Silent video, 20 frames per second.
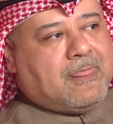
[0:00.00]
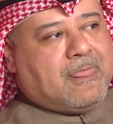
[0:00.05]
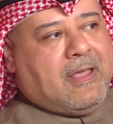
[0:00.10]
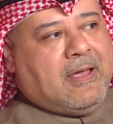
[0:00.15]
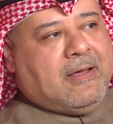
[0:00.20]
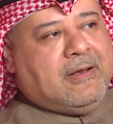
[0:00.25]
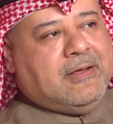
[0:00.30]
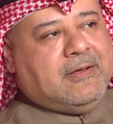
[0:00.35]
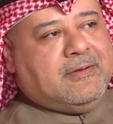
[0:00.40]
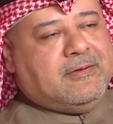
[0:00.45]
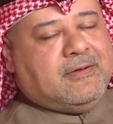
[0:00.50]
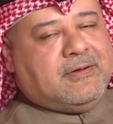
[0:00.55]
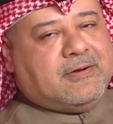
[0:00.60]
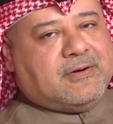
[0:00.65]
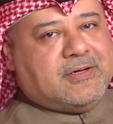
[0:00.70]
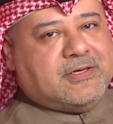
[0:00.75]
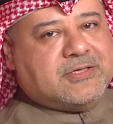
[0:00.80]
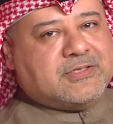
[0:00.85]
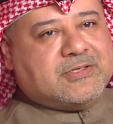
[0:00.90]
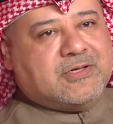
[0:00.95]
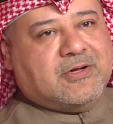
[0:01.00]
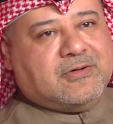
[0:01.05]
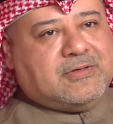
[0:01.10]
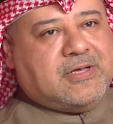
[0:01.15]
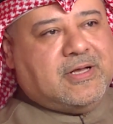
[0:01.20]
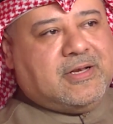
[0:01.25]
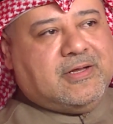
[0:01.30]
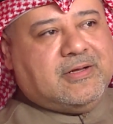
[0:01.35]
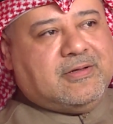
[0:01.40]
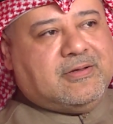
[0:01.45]
a leader is not
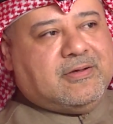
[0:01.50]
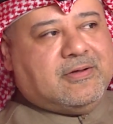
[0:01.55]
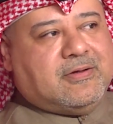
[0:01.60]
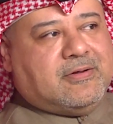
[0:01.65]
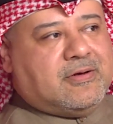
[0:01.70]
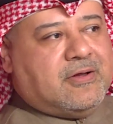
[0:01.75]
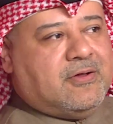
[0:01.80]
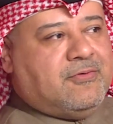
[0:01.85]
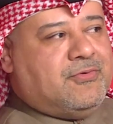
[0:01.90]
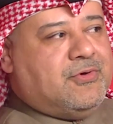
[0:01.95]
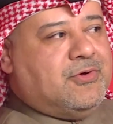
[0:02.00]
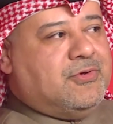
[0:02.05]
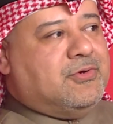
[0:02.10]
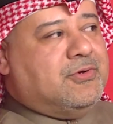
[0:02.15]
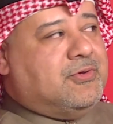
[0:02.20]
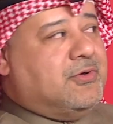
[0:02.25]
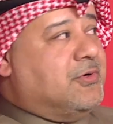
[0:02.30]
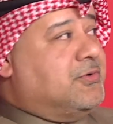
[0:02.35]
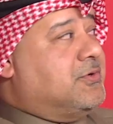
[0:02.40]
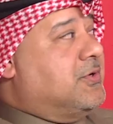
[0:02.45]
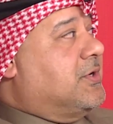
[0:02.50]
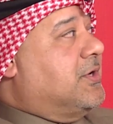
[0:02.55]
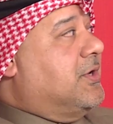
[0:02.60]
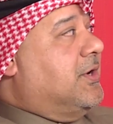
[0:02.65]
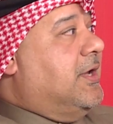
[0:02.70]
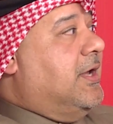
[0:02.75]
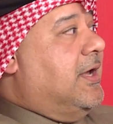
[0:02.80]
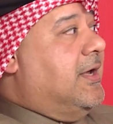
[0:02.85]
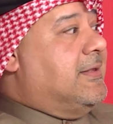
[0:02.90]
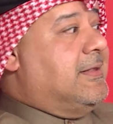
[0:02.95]
a leader if you do not
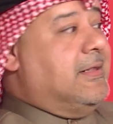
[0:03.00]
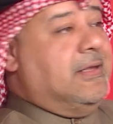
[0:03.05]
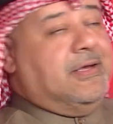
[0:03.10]
create